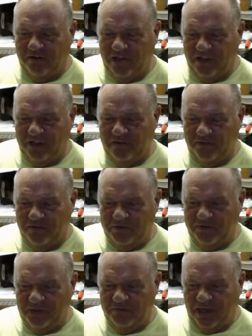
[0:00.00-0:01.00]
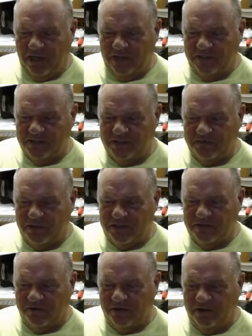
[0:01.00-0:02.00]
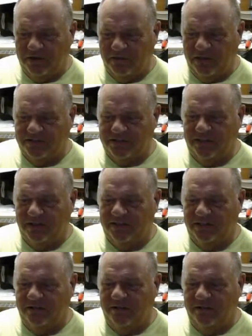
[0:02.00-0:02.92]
heli for 50 miles at speeds over 100 miles an hour.